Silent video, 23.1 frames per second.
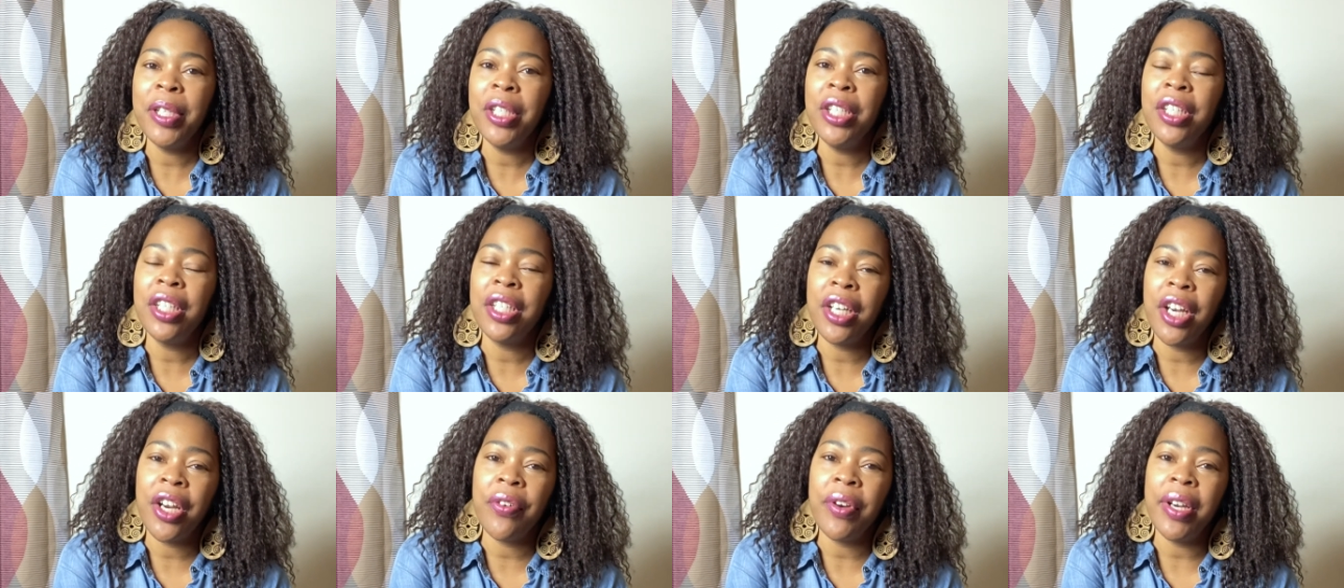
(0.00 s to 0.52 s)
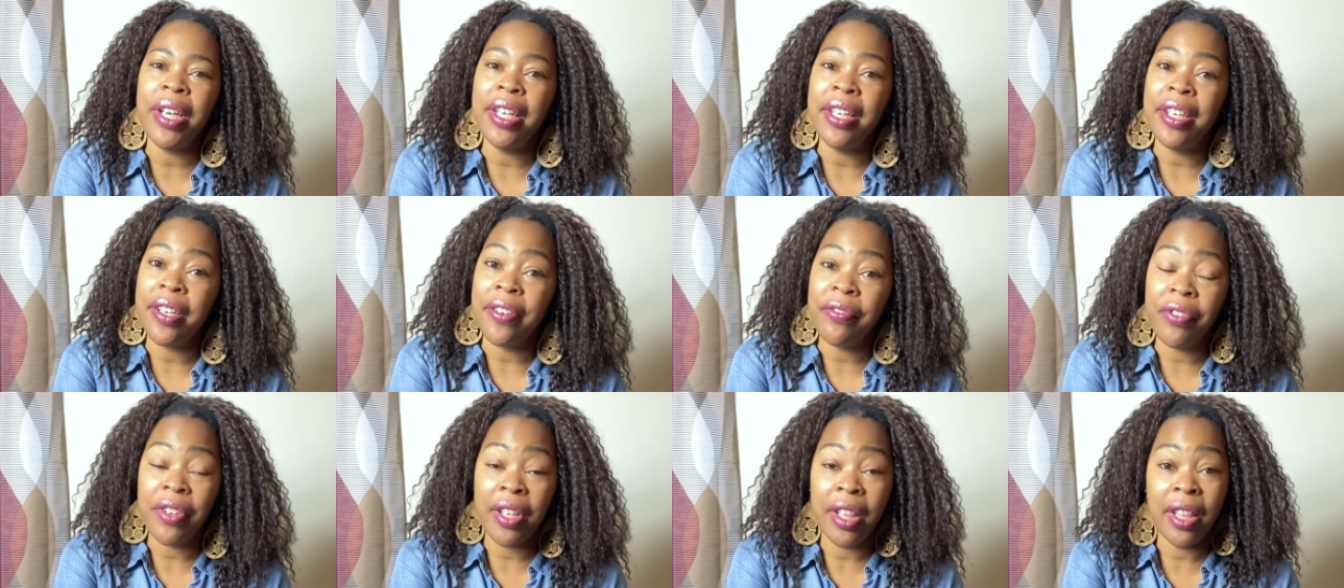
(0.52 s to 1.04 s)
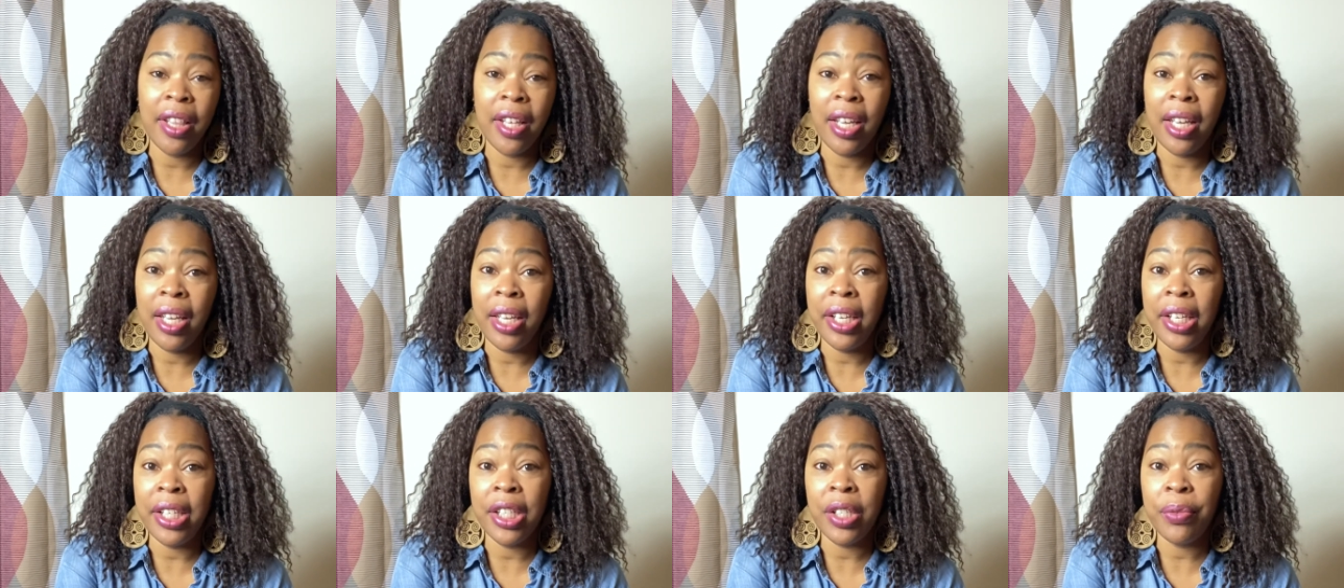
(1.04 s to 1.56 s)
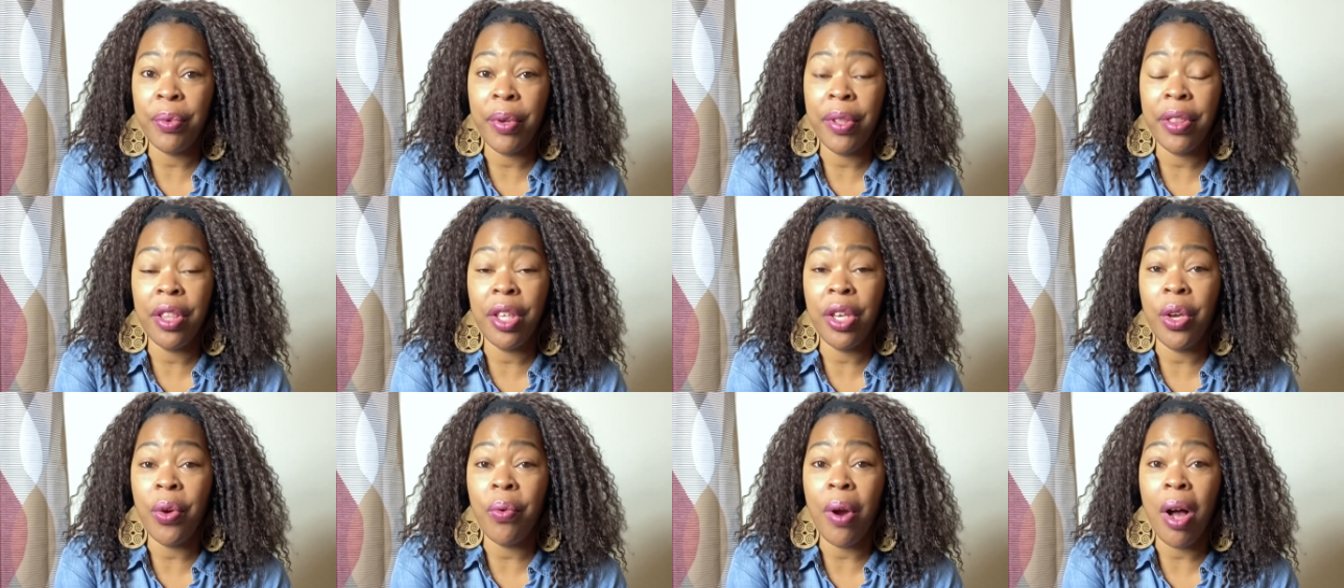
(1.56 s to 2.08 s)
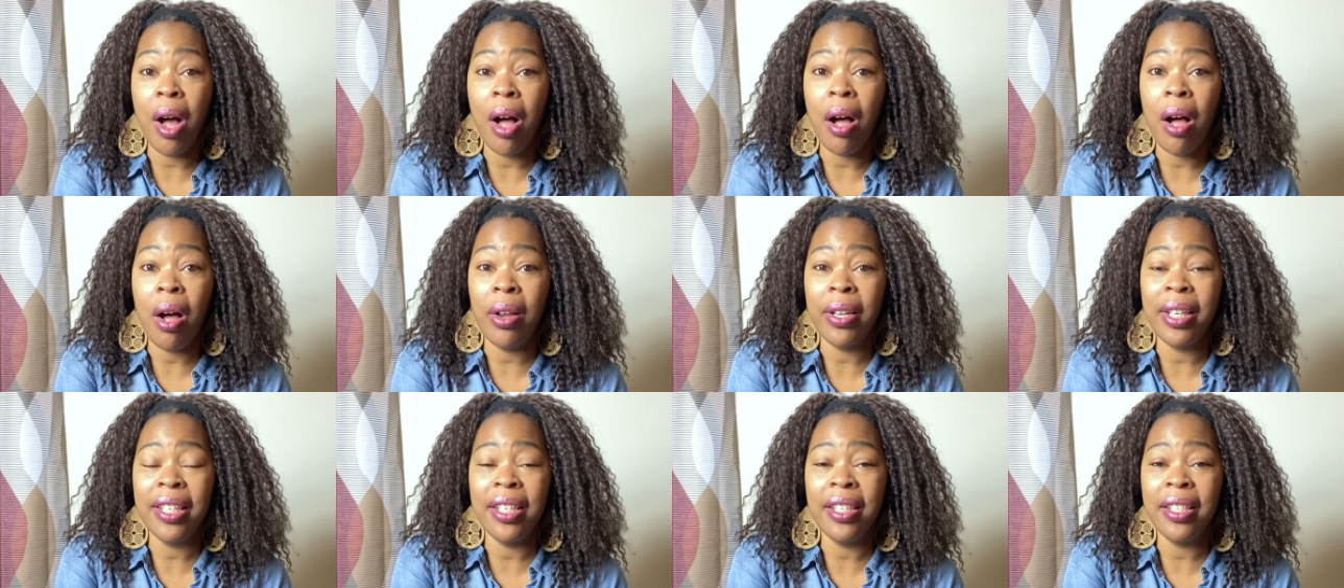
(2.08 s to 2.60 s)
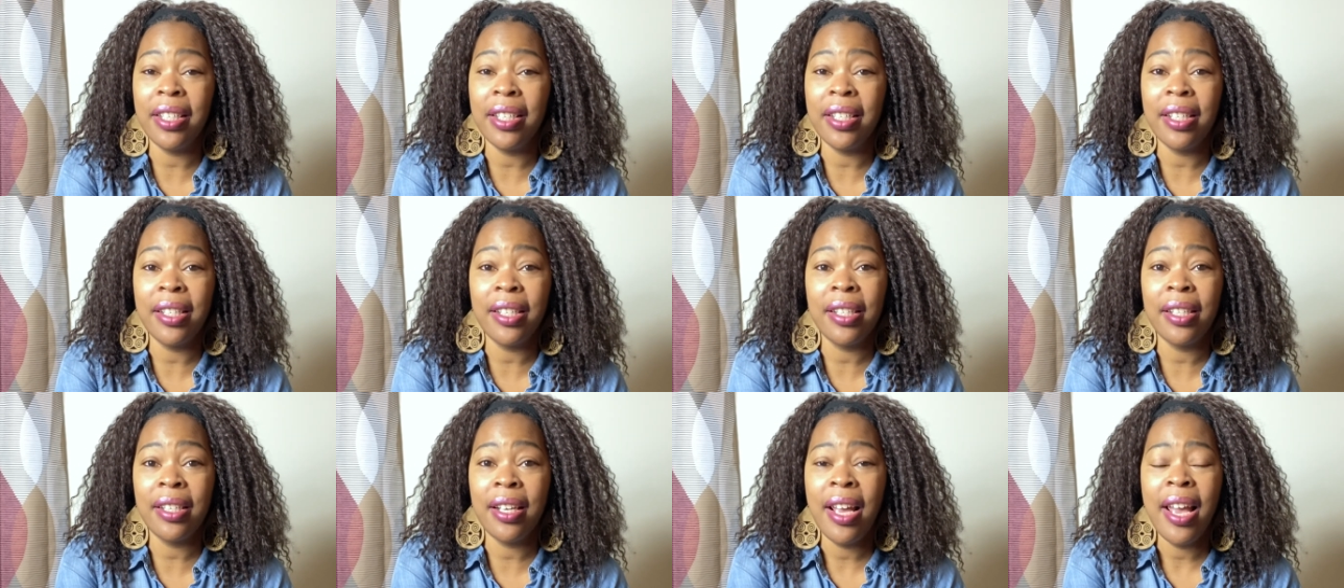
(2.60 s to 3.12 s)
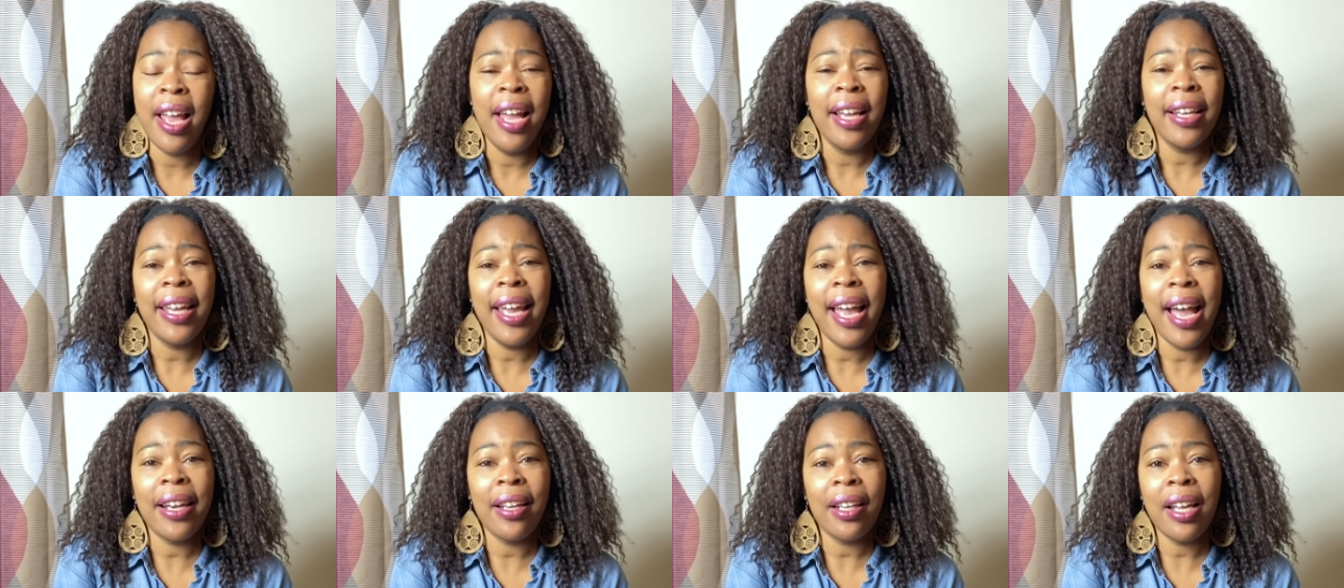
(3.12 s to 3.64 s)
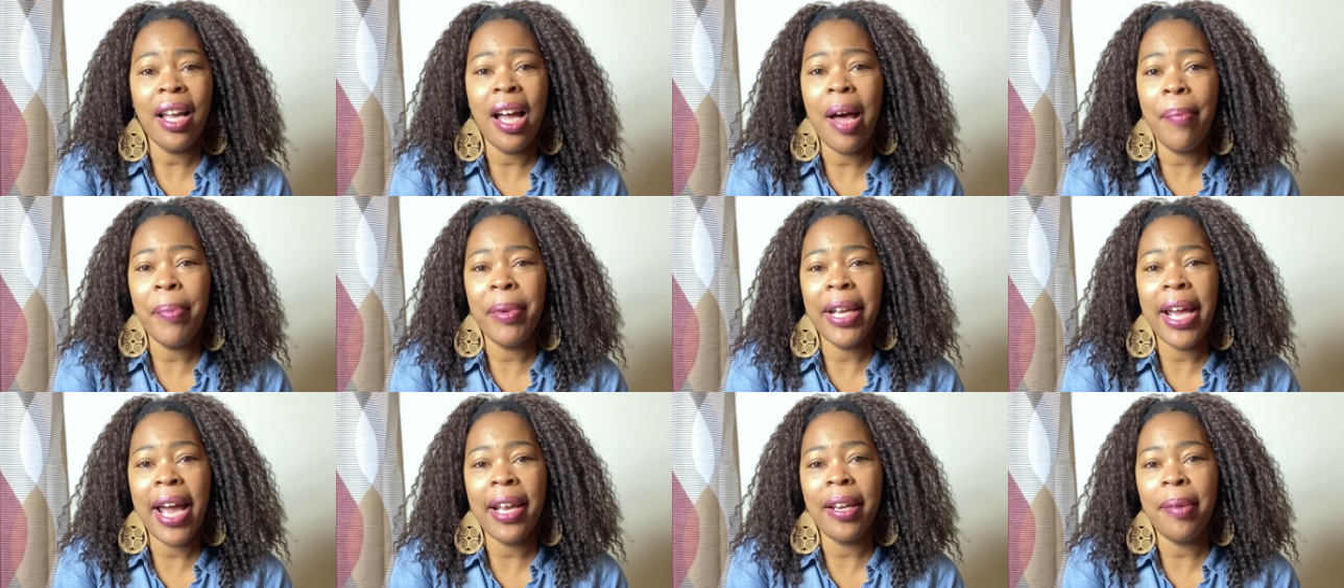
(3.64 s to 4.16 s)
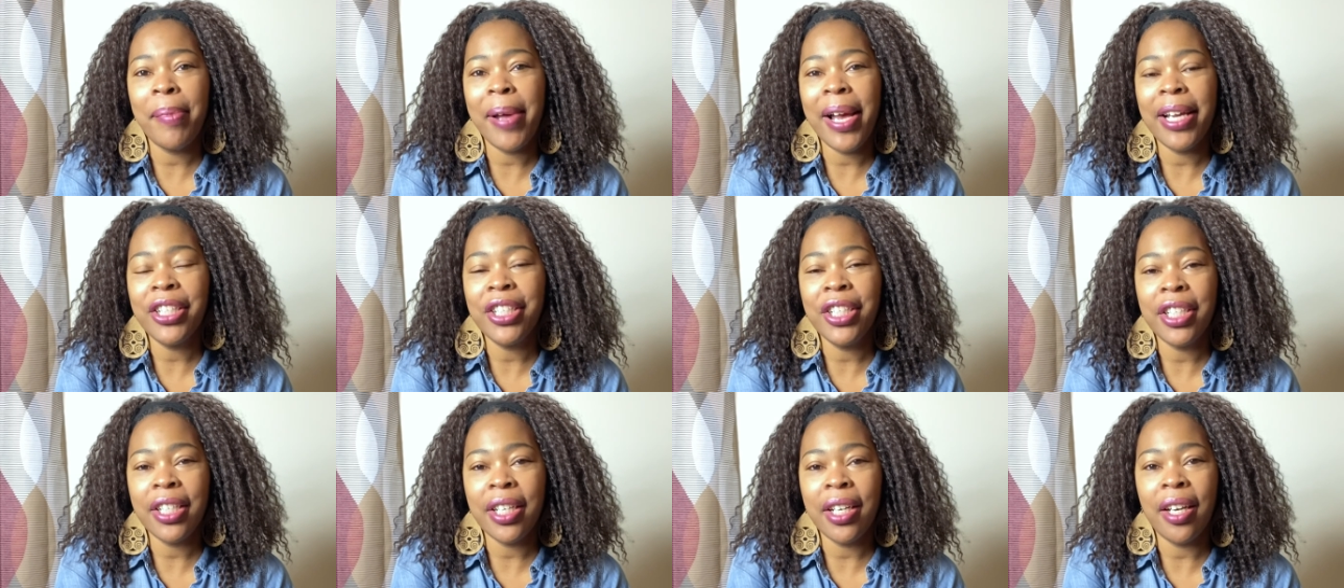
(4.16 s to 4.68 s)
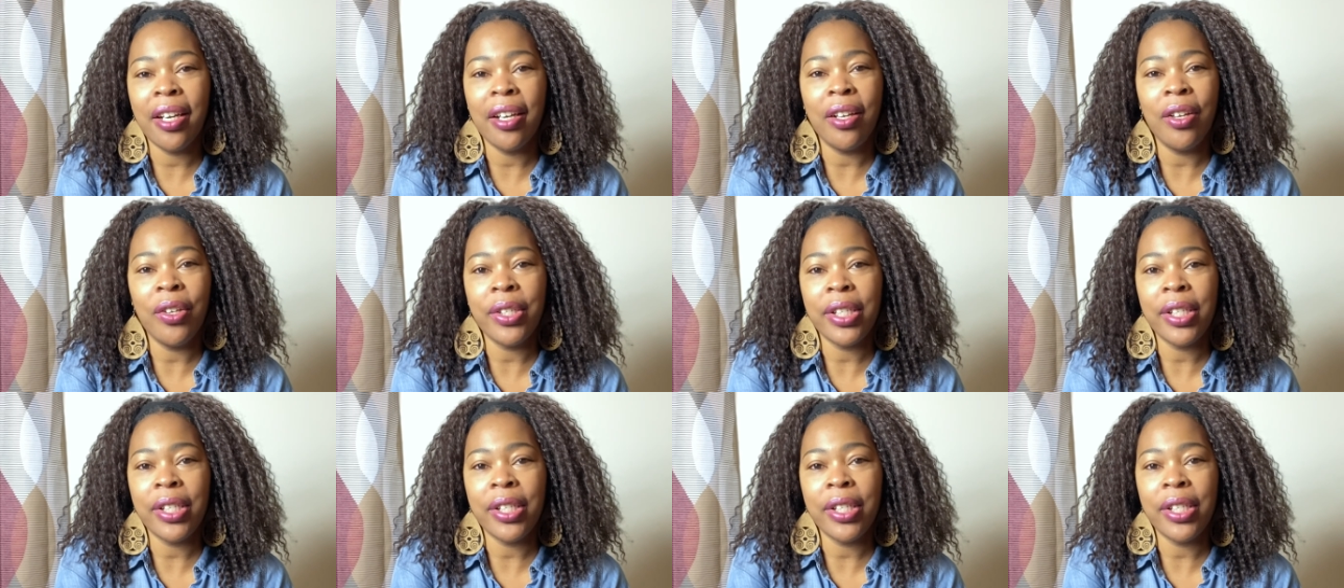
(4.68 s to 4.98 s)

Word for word: sharing different things with you all and just kind of coming out of my shell.